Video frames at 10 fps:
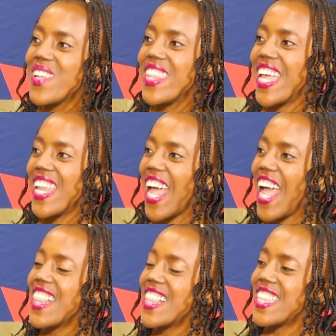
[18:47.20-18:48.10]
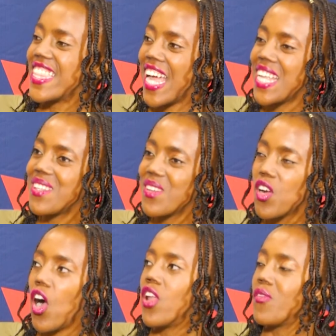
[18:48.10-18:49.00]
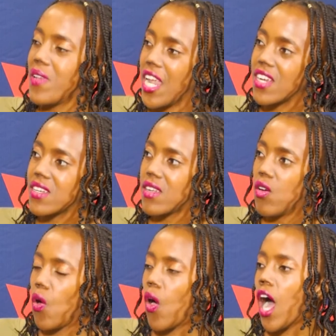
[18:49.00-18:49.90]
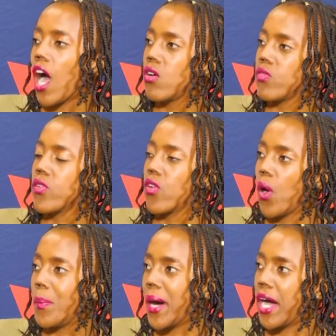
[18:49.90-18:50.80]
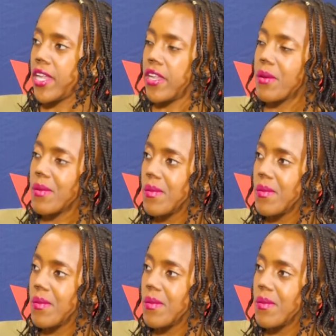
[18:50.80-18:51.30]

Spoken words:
we then handle that conflict? Or how do we go about it?